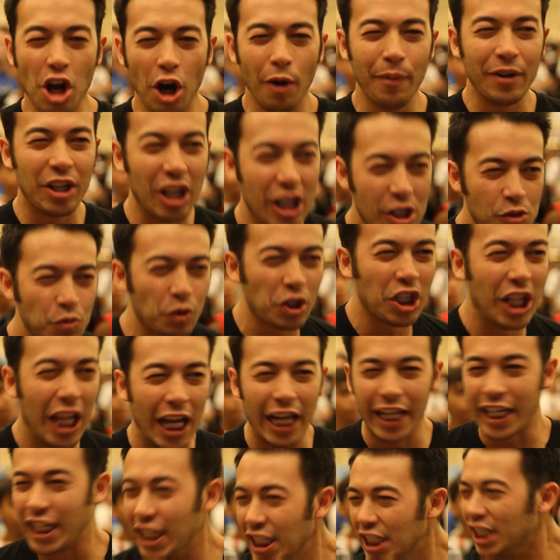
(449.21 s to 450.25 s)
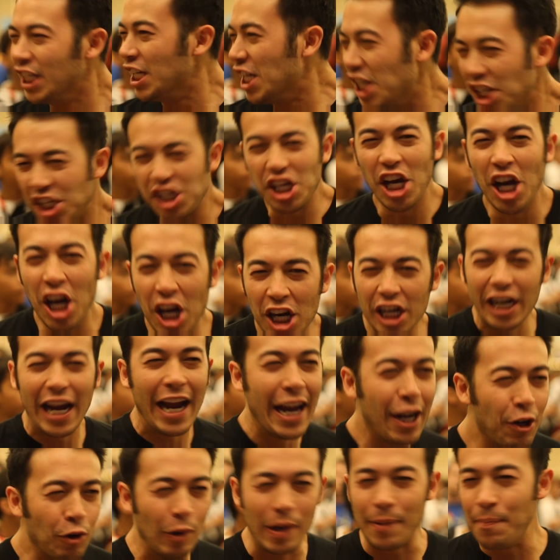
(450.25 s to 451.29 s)
because we're like young,
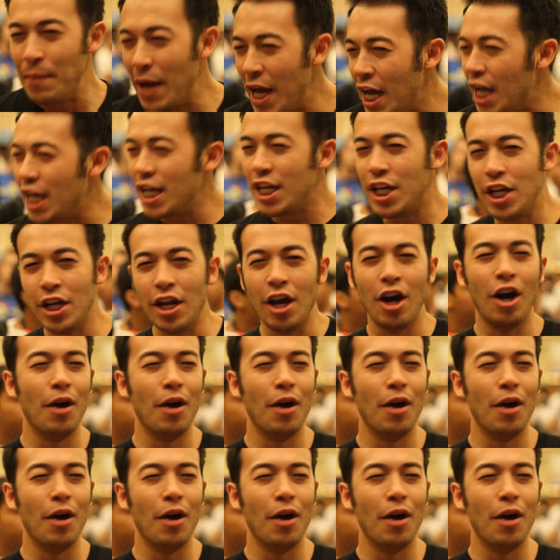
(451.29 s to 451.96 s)
angry men,